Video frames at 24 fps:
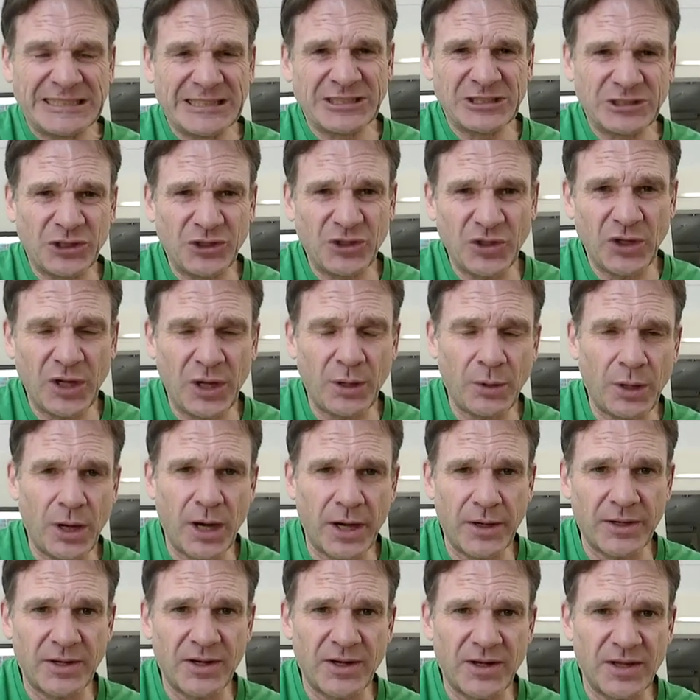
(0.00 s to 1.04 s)
Do you see how
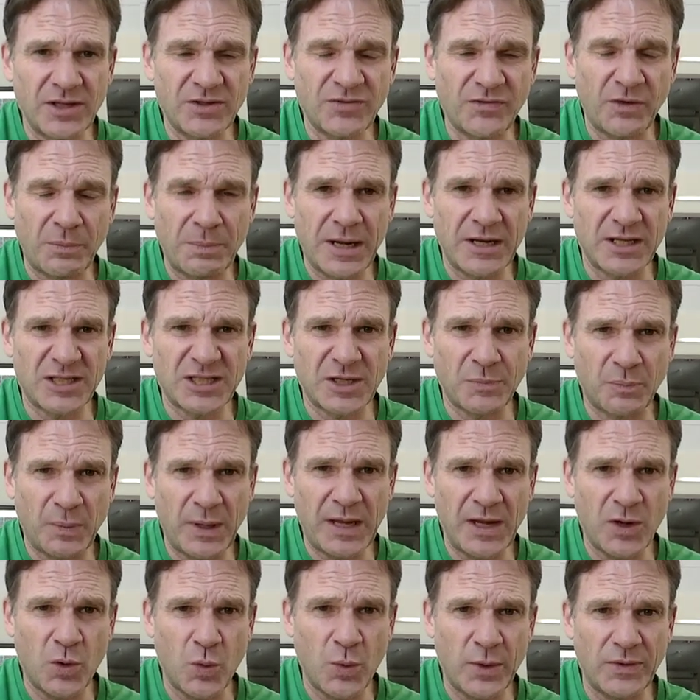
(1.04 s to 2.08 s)
hard it is for me to
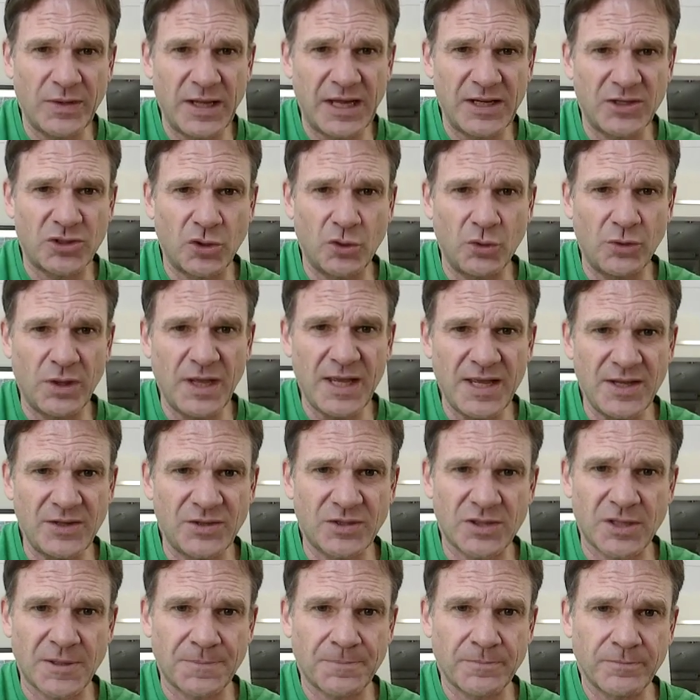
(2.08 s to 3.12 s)
speak when they do
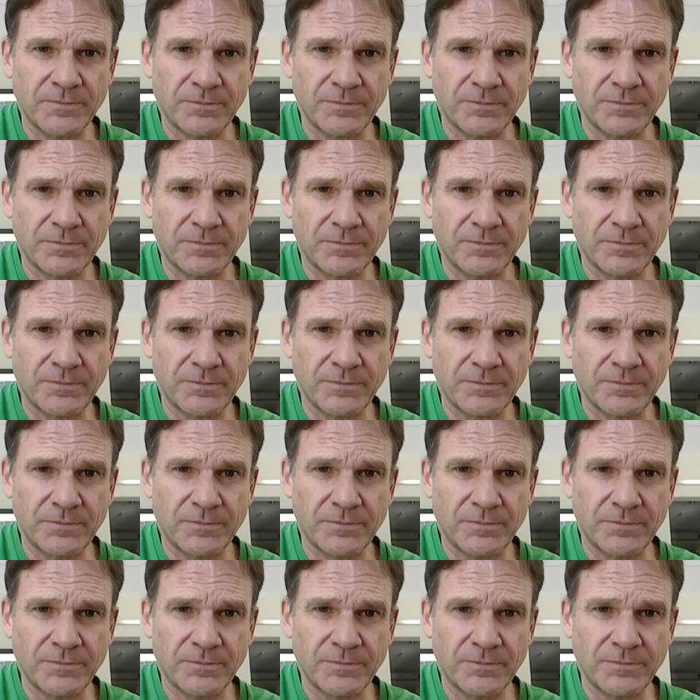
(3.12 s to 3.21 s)
this?